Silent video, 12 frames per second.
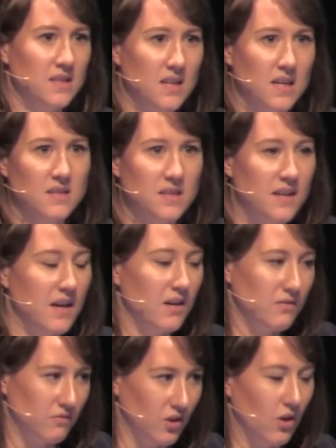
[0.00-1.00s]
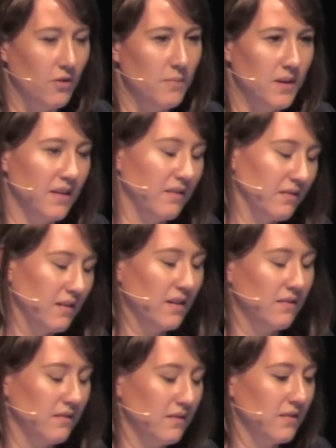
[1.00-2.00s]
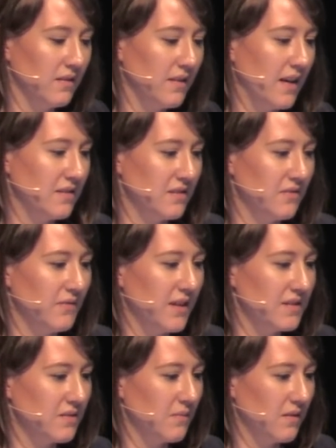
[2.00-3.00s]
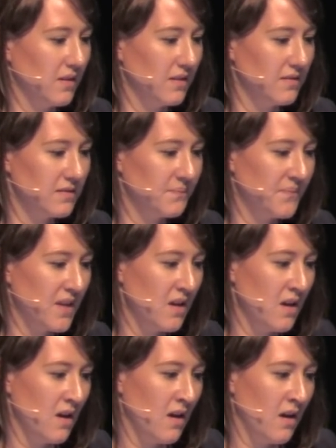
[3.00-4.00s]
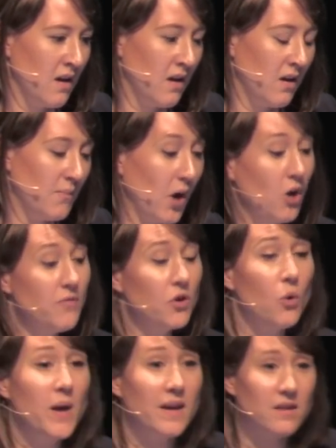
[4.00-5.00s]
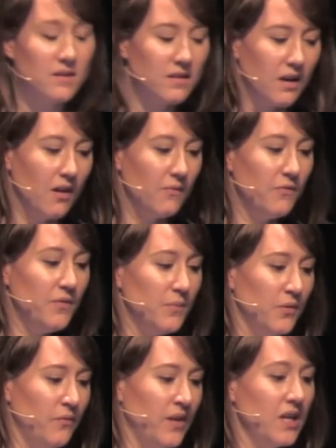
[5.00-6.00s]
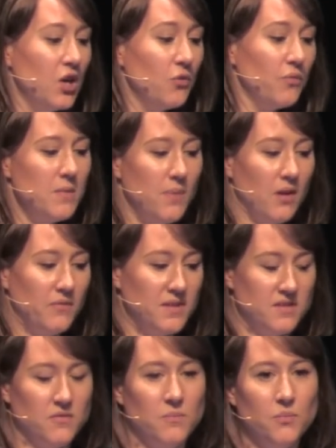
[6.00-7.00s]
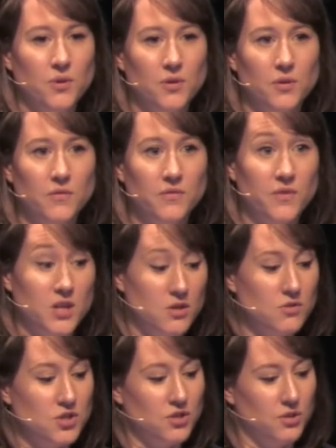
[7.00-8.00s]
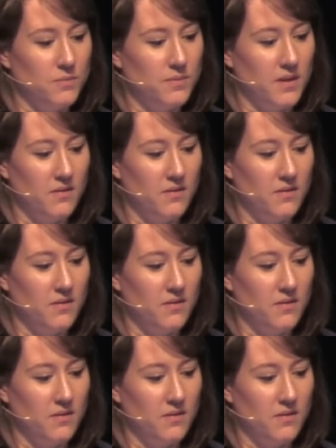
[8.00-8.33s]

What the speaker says: in the internet globally, and that does affect some things. But over QUIC, video rebuffers are improved for YouTube,